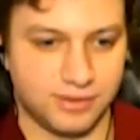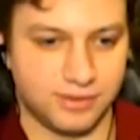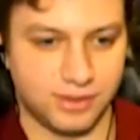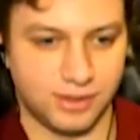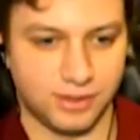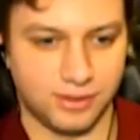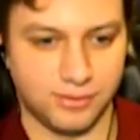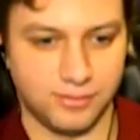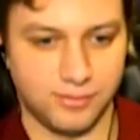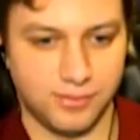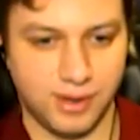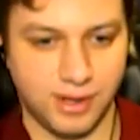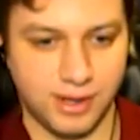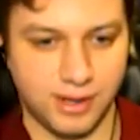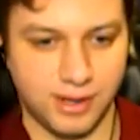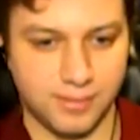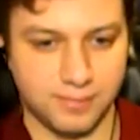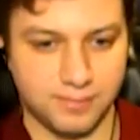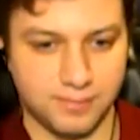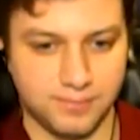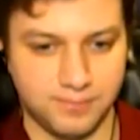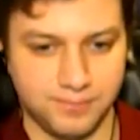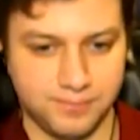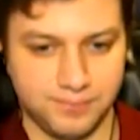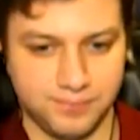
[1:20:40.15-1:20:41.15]
So,
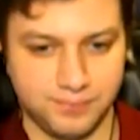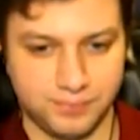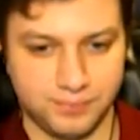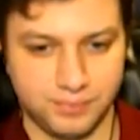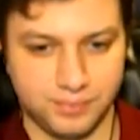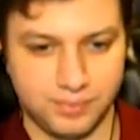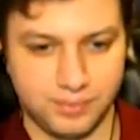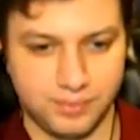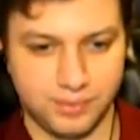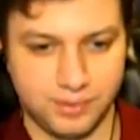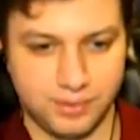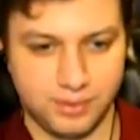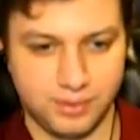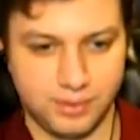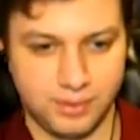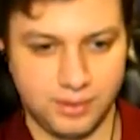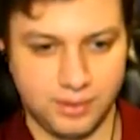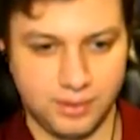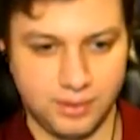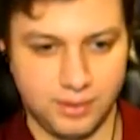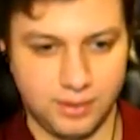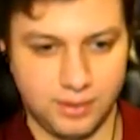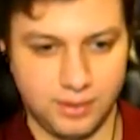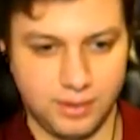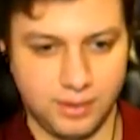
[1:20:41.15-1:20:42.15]
um,
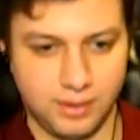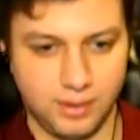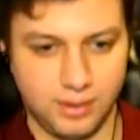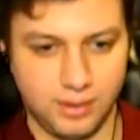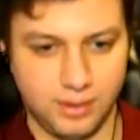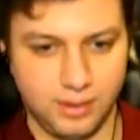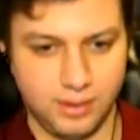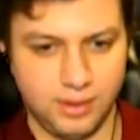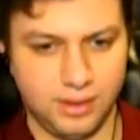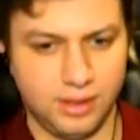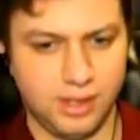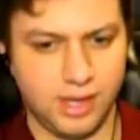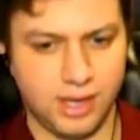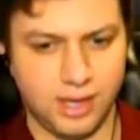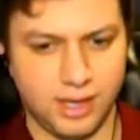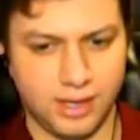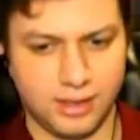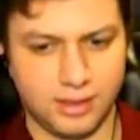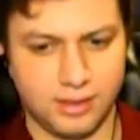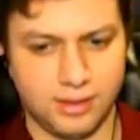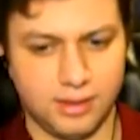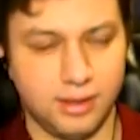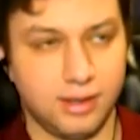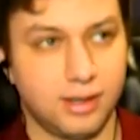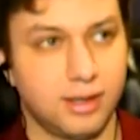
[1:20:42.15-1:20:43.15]

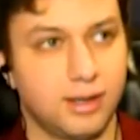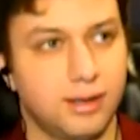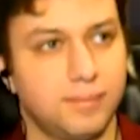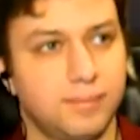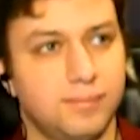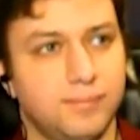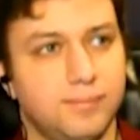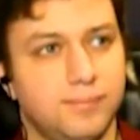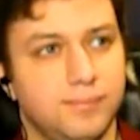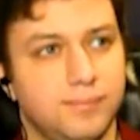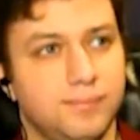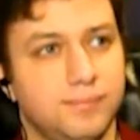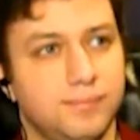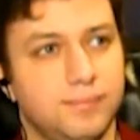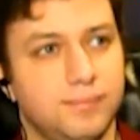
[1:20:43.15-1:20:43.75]
yeah, um,